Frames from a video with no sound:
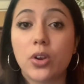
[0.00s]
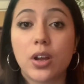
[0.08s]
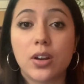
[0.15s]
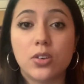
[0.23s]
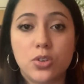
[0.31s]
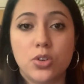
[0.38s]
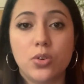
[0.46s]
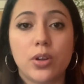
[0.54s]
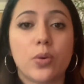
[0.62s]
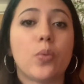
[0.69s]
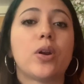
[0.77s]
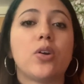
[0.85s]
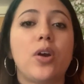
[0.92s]
gonna do,
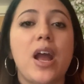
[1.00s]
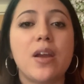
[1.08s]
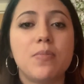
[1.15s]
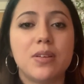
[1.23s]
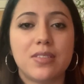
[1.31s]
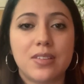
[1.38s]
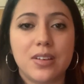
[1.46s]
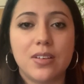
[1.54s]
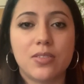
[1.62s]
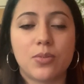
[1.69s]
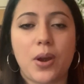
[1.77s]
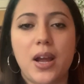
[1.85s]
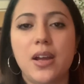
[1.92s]
what are your
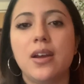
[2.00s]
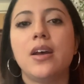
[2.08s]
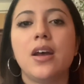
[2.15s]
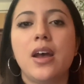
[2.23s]
ABCs, right?